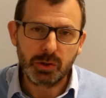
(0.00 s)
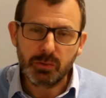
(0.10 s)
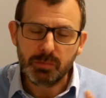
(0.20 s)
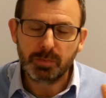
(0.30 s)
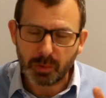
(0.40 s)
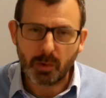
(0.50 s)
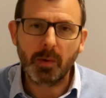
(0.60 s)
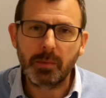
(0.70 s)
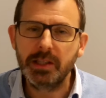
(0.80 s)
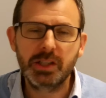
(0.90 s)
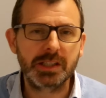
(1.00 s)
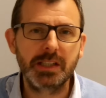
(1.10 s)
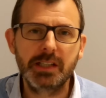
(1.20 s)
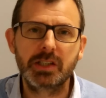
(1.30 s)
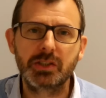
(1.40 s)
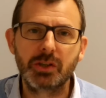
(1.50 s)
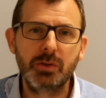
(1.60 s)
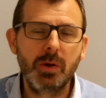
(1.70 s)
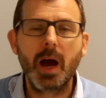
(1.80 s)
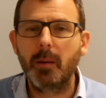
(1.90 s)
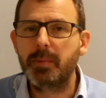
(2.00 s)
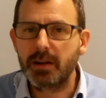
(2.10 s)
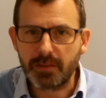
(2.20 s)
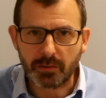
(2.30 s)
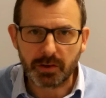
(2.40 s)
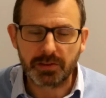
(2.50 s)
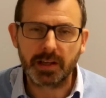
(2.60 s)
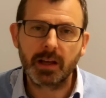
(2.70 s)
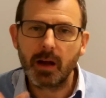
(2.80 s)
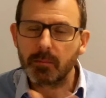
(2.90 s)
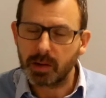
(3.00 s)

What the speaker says: You probably just need to do a bit of everything,